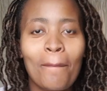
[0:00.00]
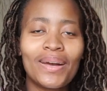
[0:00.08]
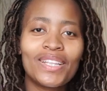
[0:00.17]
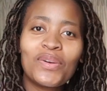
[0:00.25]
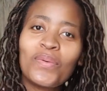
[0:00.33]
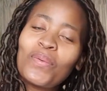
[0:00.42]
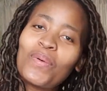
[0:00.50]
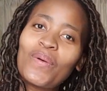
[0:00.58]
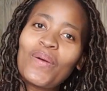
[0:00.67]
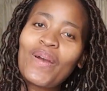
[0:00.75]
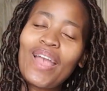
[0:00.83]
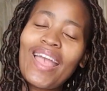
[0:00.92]
But whom?
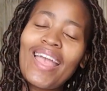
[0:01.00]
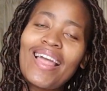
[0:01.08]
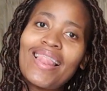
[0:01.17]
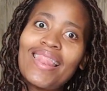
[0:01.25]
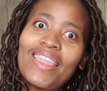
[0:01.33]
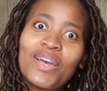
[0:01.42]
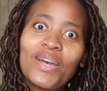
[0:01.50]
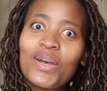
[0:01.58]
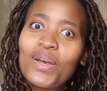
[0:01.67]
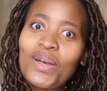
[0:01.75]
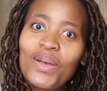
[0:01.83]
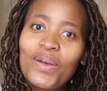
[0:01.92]

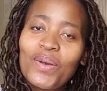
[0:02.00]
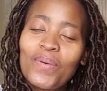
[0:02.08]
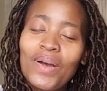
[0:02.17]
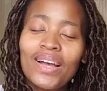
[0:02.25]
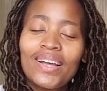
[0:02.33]
Hello,